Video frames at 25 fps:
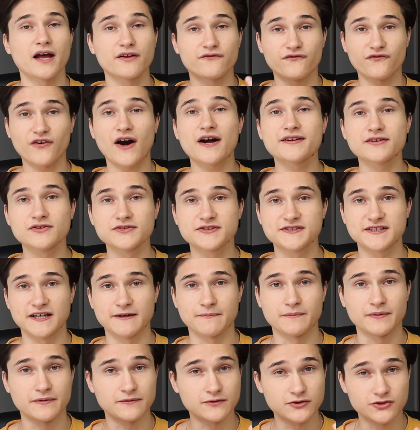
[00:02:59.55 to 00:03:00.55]
And final
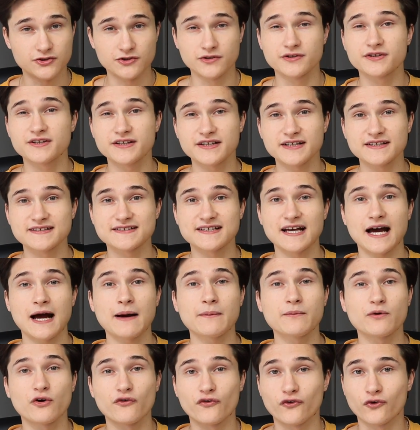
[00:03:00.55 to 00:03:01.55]
tip, during the
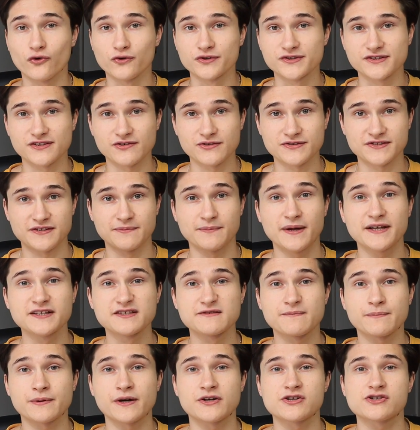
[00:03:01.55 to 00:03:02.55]
exam, of course, there is
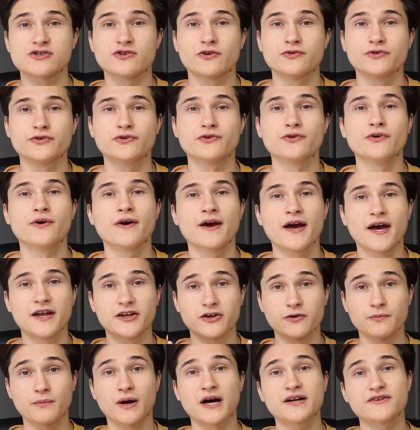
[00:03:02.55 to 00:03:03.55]
immense pressure on you and
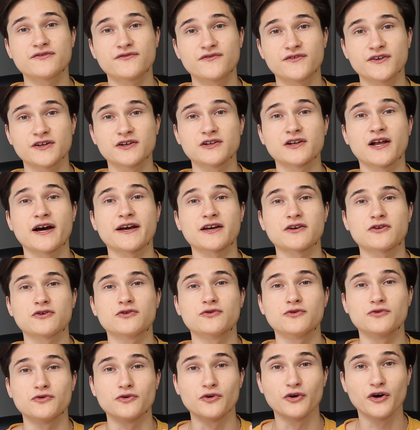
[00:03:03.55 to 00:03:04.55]
you might feel like
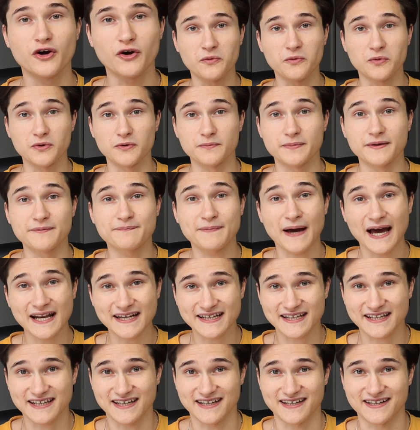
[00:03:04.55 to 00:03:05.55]
you will be
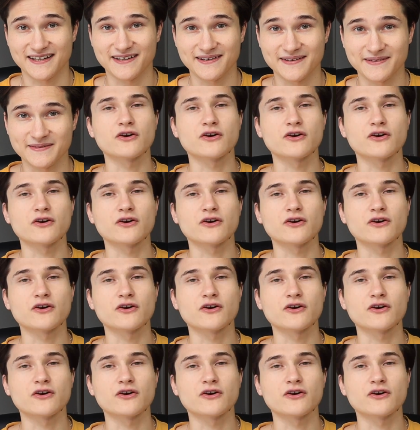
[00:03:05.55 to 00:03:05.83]
panicking.